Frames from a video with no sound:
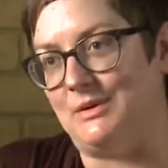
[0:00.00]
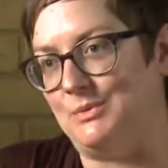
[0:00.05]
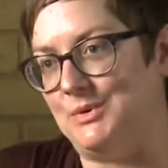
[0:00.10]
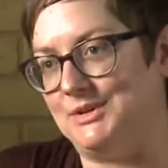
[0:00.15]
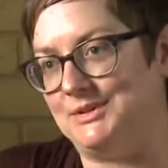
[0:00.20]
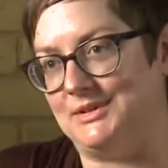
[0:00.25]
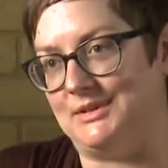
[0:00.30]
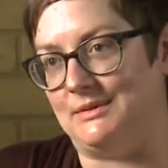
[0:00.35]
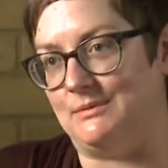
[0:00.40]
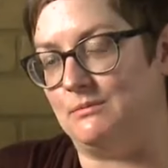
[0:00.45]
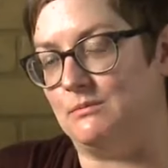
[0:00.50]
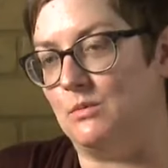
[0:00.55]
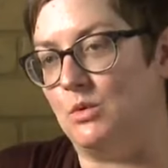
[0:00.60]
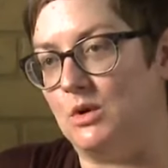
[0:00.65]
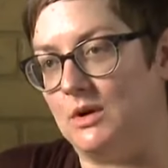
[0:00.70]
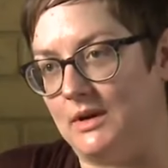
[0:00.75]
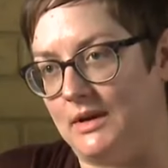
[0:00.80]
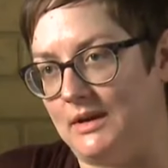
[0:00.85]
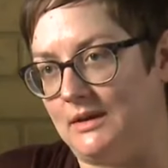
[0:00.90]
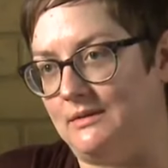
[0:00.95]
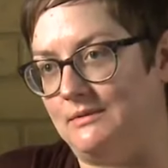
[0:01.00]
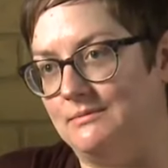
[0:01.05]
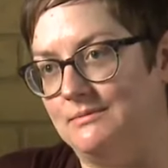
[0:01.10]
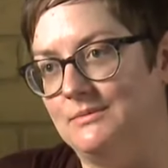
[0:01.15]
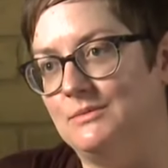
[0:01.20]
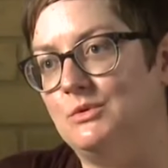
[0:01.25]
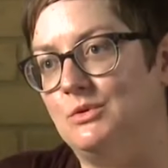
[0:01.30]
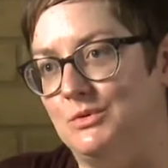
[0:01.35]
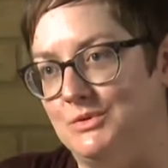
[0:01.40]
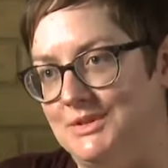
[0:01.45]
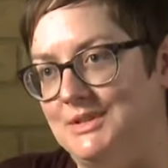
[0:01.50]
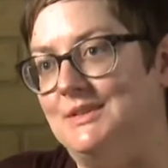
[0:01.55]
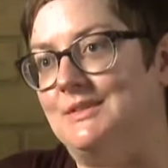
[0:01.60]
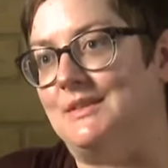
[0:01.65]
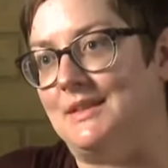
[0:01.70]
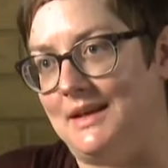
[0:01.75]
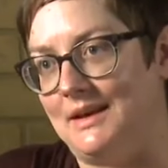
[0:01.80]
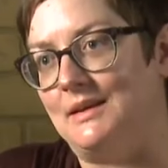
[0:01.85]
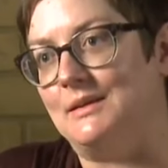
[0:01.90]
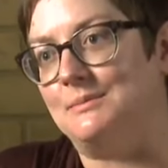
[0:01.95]
wasn't Morgan who did
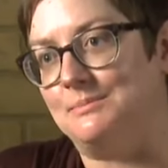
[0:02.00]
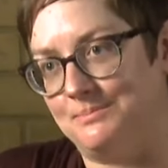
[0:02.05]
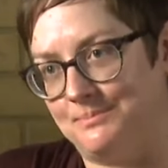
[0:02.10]
that.